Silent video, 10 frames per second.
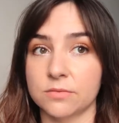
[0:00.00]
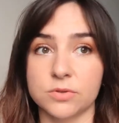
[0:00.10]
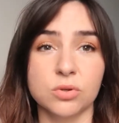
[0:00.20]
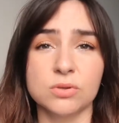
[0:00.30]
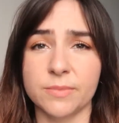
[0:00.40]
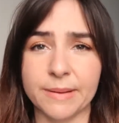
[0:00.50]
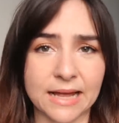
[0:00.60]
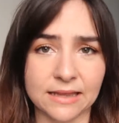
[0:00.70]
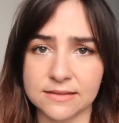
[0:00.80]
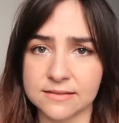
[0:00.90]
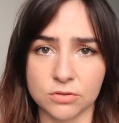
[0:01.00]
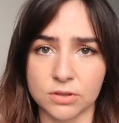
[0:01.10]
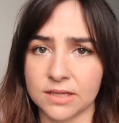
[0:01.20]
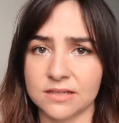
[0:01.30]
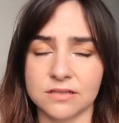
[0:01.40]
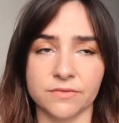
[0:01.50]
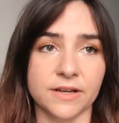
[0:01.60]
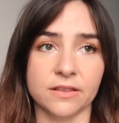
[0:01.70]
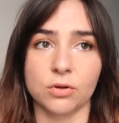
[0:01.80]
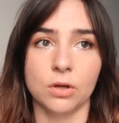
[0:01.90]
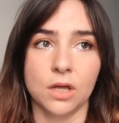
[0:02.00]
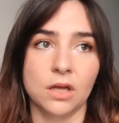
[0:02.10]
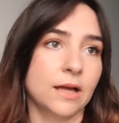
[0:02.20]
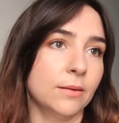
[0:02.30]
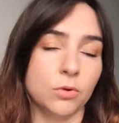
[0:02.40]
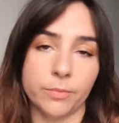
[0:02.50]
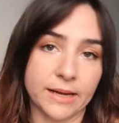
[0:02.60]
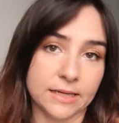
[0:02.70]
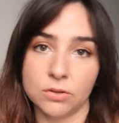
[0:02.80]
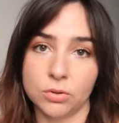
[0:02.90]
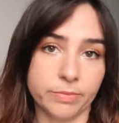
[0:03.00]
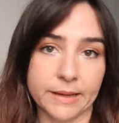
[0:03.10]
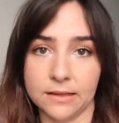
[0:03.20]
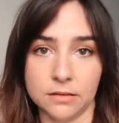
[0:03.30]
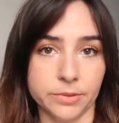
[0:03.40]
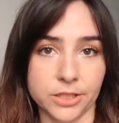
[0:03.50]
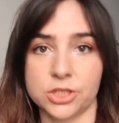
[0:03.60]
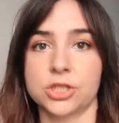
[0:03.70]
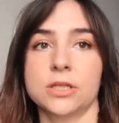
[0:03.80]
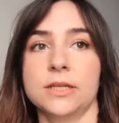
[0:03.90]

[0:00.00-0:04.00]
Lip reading: There was loads of palettes and all that kind of stuff, and I thought, I'm not buying a whole palette of blush.